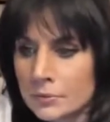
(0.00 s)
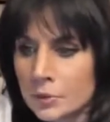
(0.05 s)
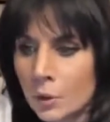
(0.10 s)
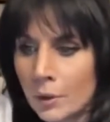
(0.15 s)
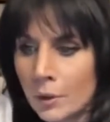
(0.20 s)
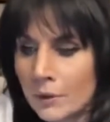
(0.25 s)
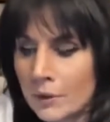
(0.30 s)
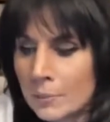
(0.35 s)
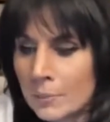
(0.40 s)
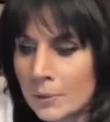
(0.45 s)
So
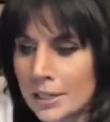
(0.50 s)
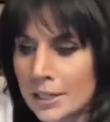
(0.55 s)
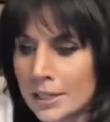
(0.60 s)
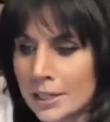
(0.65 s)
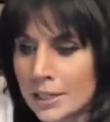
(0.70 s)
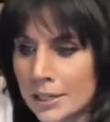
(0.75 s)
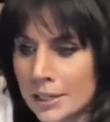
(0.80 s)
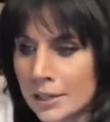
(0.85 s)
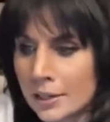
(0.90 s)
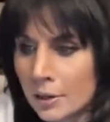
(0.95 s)
everybody
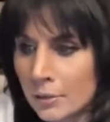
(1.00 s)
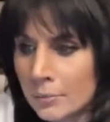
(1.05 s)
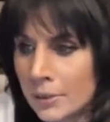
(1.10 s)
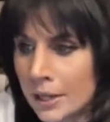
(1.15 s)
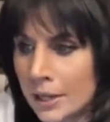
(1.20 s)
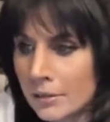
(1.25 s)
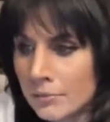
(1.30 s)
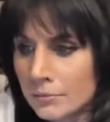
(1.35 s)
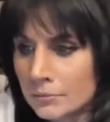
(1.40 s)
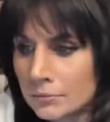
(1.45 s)
can hear
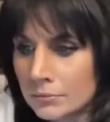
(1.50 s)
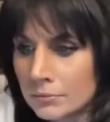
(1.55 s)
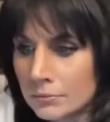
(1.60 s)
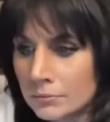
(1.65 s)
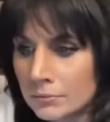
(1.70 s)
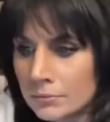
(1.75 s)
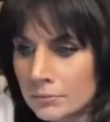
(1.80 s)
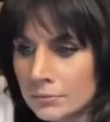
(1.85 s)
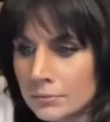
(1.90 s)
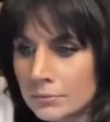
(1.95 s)
me.
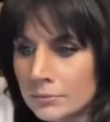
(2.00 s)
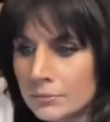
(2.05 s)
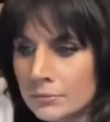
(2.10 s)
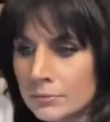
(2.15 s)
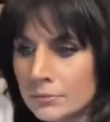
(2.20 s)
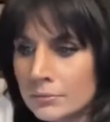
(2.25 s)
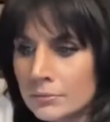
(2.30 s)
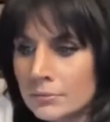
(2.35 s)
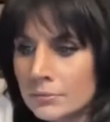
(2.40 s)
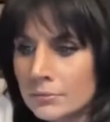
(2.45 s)

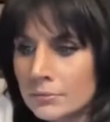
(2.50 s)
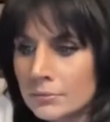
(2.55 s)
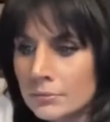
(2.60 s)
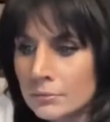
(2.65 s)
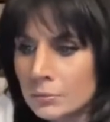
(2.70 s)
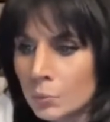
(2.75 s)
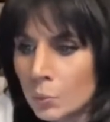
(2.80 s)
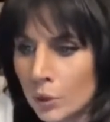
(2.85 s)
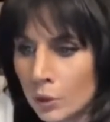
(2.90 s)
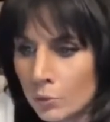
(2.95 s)

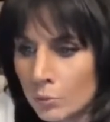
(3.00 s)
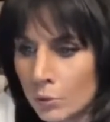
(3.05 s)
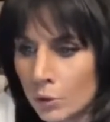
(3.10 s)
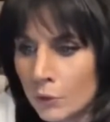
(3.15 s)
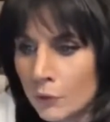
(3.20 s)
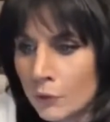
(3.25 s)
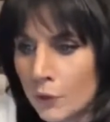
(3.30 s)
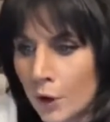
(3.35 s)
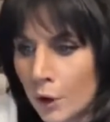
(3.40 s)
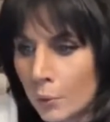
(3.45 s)
We'll
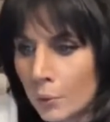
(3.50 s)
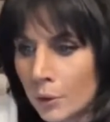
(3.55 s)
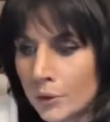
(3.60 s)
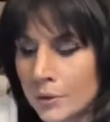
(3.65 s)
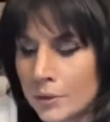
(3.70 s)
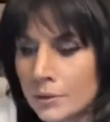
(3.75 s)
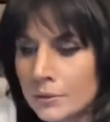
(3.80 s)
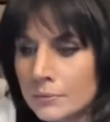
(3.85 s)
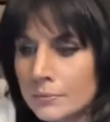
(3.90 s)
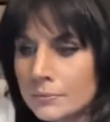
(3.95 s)
move
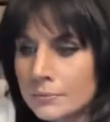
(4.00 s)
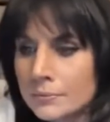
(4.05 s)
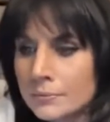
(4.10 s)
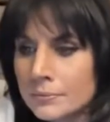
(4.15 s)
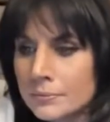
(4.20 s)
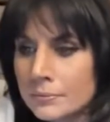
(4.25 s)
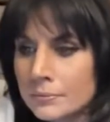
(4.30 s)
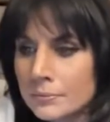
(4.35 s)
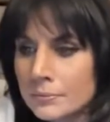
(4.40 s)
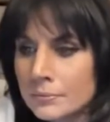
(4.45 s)
forward.
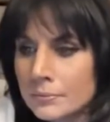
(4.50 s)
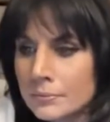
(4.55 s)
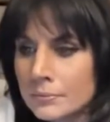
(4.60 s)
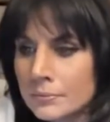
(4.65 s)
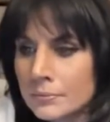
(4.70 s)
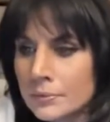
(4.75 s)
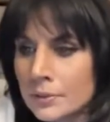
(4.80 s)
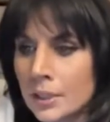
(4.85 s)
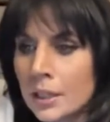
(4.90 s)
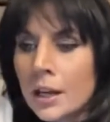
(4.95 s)

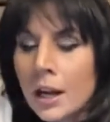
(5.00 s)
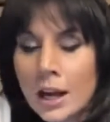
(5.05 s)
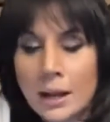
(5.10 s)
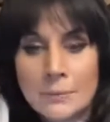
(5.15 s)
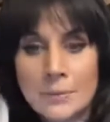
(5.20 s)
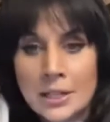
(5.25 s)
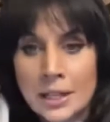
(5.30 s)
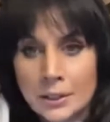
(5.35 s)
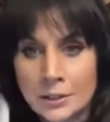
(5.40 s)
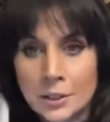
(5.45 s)

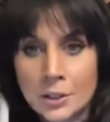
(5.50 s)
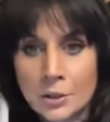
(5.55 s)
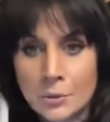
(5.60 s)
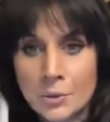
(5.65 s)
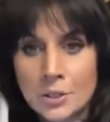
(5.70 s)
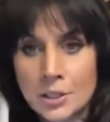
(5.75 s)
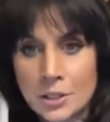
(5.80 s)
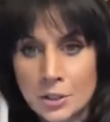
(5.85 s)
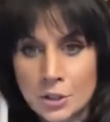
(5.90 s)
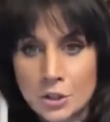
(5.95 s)
I'm telling you,
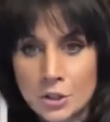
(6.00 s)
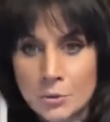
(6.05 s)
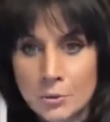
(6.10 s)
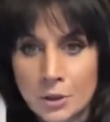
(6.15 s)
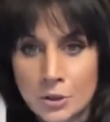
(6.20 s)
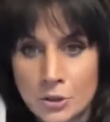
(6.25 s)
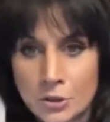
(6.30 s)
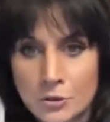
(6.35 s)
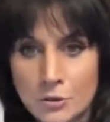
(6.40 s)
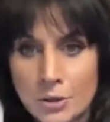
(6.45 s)
it's an issue
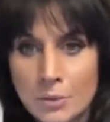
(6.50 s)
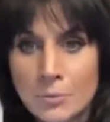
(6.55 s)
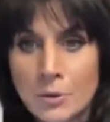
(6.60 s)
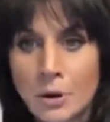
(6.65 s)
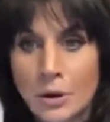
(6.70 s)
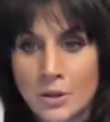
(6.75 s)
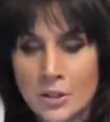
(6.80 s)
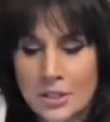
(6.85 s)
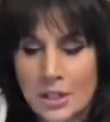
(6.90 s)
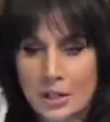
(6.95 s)
on
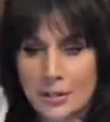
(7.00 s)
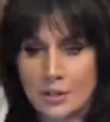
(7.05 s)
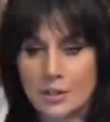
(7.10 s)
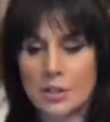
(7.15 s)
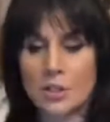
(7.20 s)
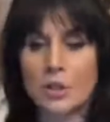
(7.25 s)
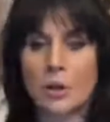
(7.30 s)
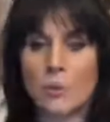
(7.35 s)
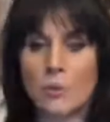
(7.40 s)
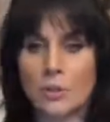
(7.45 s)
StreamYard's end.
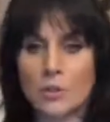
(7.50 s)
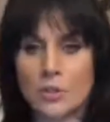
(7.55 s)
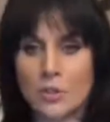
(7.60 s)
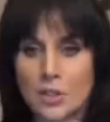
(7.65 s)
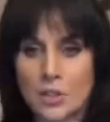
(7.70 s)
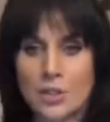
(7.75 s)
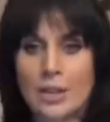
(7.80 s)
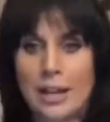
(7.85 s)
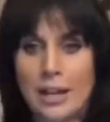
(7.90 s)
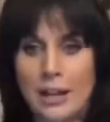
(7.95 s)
So we're
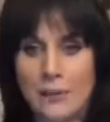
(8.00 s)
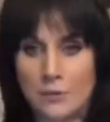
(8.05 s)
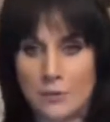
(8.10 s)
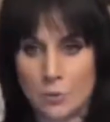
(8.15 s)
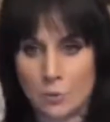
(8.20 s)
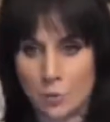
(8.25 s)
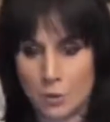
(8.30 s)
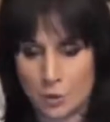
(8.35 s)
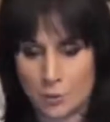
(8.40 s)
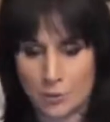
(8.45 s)
just going to have
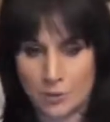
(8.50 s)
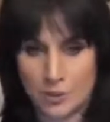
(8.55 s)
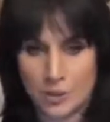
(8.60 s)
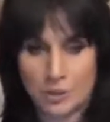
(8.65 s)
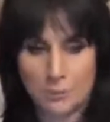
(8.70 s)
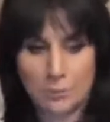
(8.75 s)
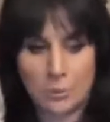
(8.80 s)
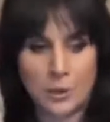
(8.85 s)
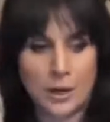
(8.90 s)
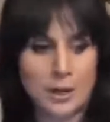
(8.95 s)
to work with it
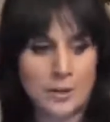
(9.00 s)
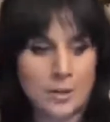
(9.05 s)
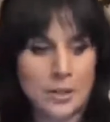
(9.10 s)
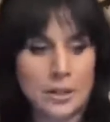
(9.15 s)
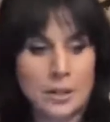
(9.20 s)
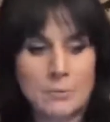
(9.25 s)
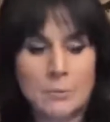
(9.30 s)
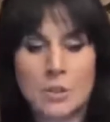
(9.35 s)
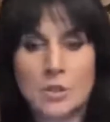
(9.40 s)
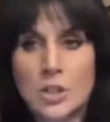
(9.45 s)
and pray in the
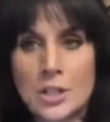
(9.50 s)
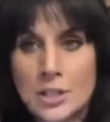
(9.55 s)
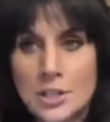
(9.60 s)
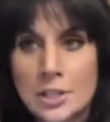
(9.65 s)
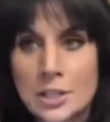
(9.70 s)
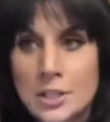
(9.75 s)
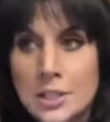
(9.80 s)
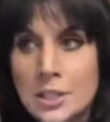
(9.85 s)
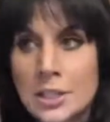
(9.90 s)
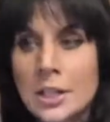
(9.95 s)
name of
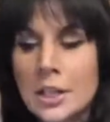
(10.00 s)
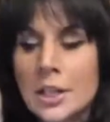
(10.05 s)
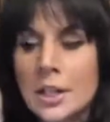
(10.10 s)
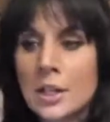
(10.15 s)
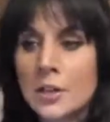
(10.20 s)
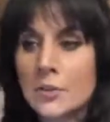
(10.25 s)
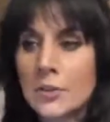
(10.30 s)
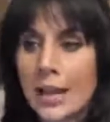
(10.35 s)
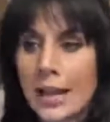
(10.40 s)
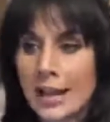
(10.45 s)
Jesus
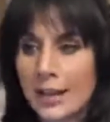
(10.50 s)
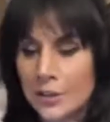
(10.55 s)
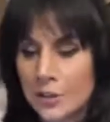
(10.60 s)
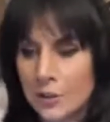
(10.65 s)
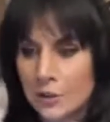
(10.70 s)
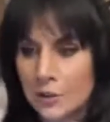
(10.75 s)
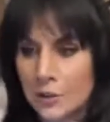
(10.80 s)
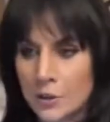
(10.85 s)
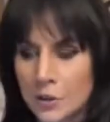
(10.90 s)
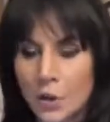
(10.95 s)
that
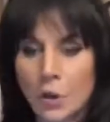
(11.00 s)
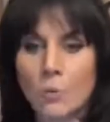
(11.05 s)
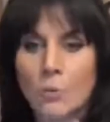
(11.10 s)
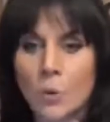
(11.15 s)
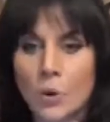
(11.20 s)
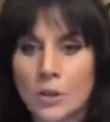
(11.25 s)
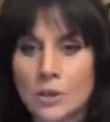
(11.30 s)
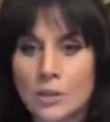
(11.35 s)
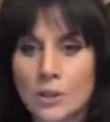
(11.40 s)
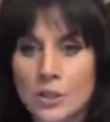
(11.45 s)
there are no
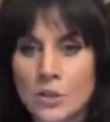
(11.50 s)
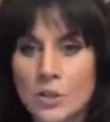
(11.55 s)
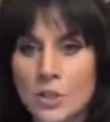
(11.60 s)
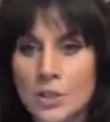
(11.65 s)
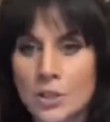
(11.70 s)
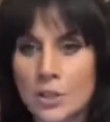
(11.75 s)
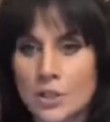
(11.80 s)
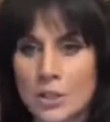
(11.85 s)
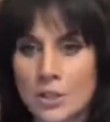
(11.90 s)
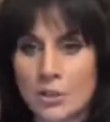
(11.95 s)
more
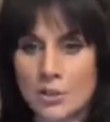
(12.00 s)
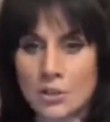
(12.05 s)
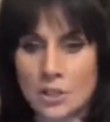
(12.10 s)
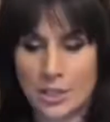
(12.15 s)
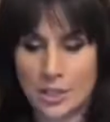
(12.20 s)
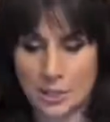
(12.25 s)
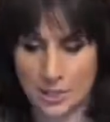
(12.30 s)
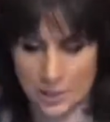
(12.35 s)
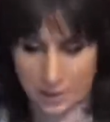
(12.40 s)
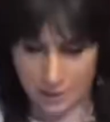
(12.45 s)
glitches in
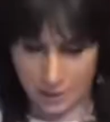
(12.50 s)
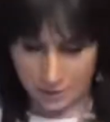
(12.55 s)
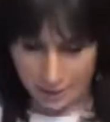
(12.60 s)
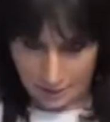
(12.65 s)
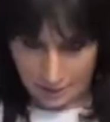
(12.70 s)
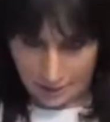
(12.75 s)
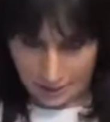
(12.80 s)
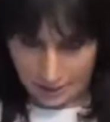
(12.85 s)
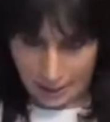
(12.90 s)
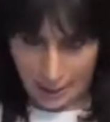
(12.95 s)
Jesus'
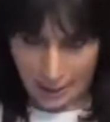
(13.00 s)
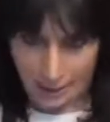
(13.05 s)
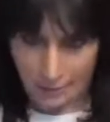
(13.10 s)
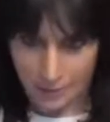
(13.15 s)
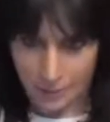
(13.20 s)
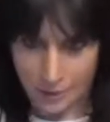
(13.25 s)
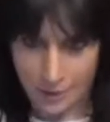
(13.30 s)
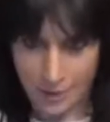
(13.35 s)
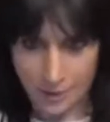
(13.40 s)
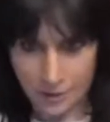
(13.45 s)

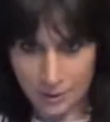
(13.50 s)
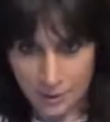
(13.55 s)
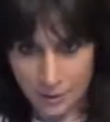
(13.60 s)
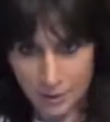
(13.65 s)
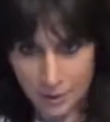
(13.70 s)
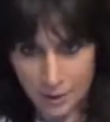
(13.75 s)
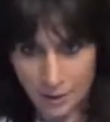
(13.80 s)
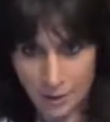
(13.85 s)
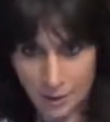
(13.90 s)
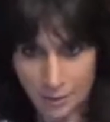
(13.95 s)
name.
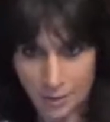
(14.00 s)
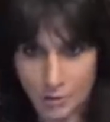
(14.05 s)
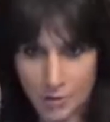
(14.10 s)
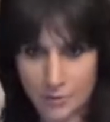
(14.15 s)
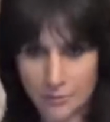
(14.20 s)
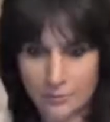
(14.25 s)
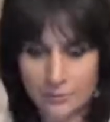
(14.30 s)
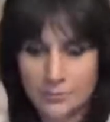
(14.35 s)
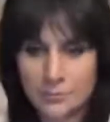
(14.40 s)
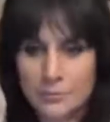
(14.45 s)
So
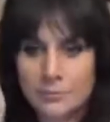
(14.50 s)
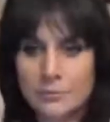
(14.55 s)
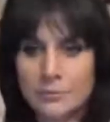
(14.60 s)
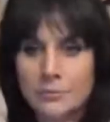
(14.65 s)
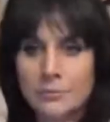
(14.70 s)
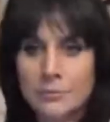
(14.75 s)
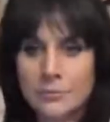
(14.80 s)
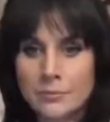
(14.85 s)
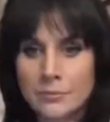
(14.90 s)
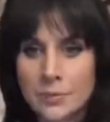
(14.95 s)

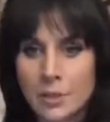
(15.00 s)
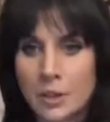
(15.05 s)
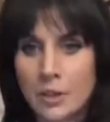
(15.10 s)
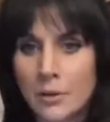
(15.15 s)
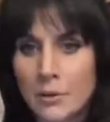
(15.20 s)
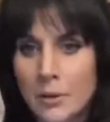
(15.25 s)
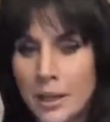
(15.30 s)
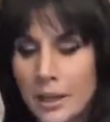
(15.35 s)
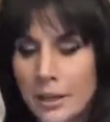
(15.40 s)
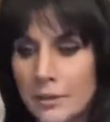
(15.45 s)

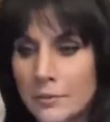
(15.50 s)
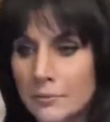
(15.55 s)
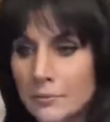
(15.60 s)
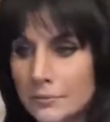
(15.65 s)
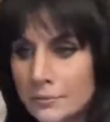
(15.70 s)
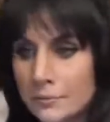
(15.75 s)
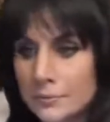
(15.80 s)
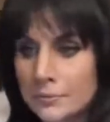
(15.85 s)
Okay.